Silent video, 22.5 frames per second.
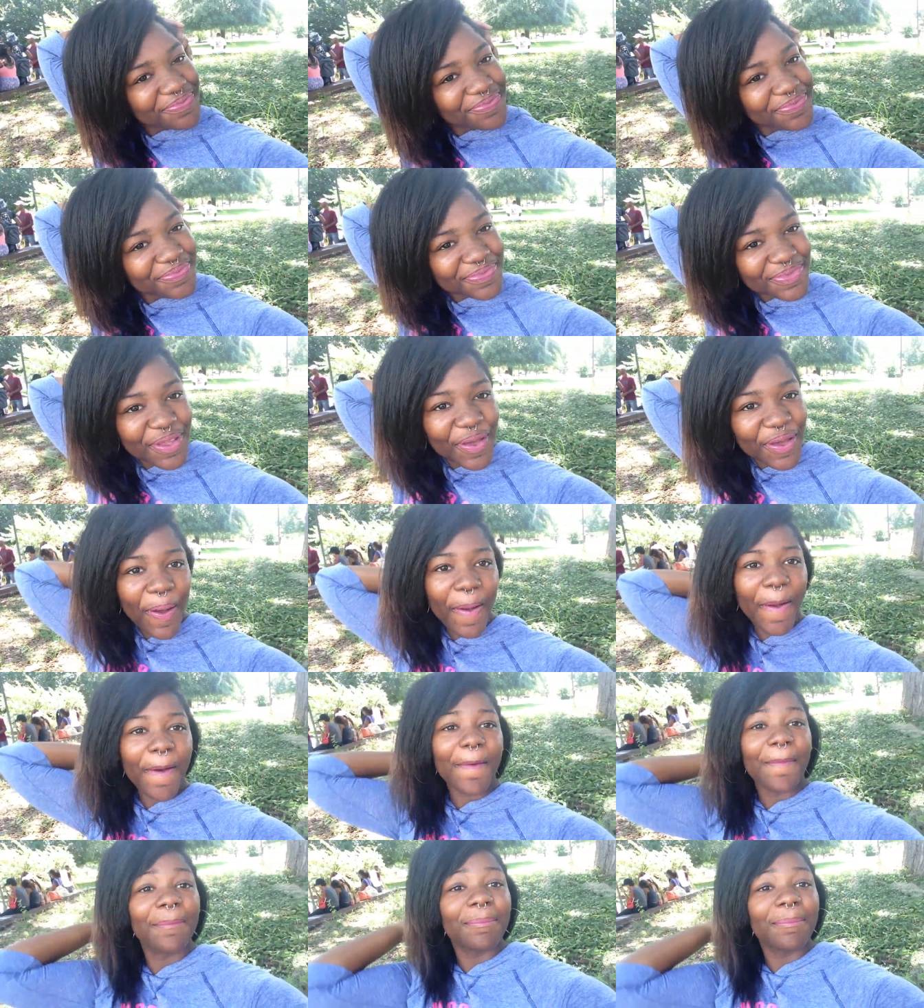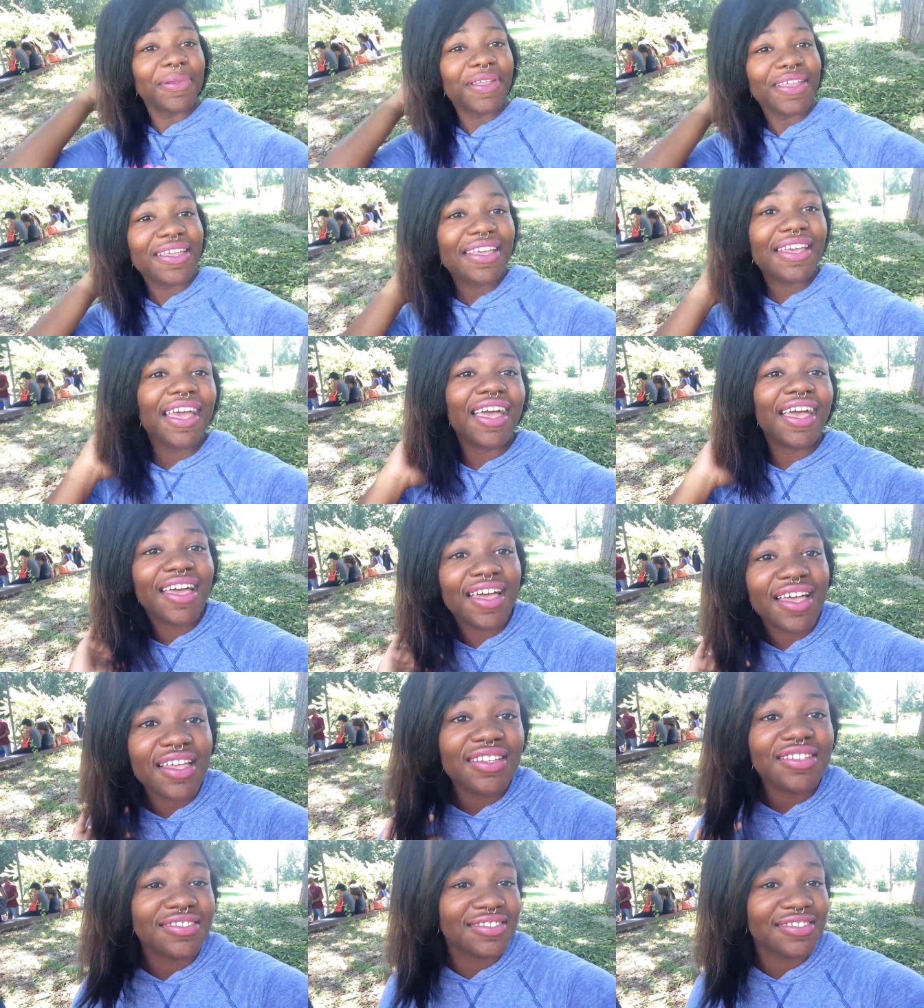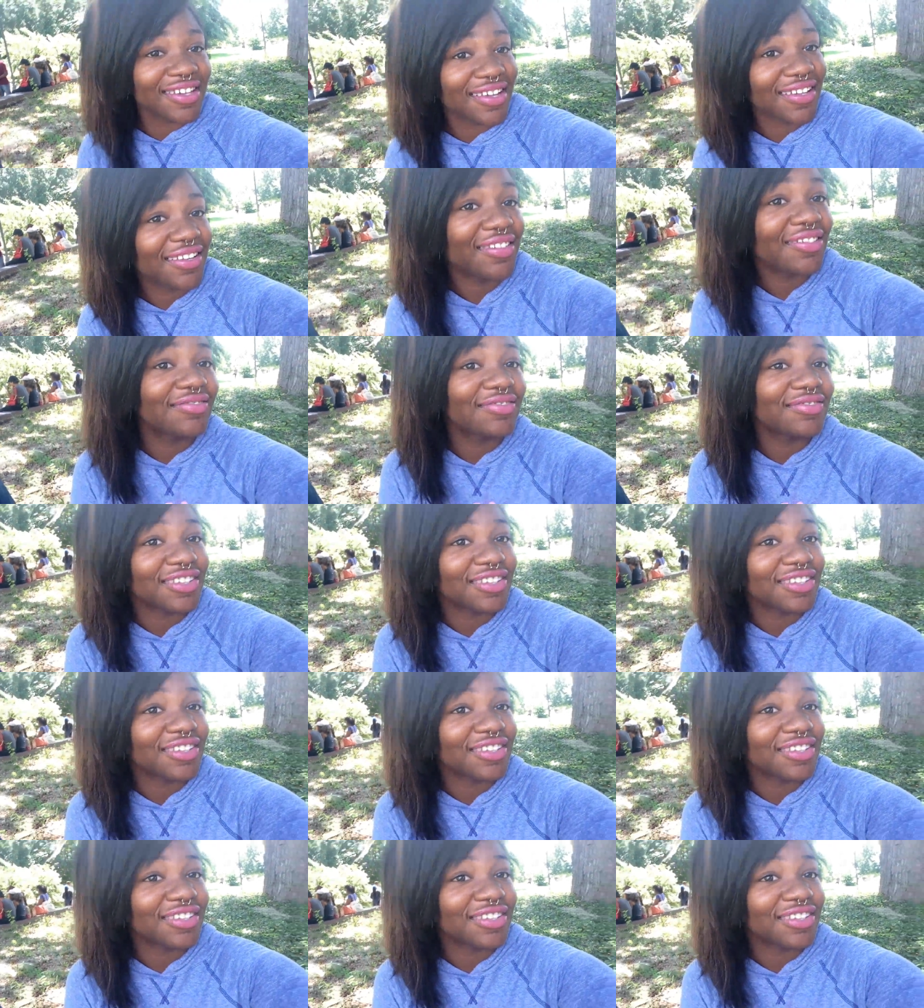yellow jacket. Get it correct. Big ass yellow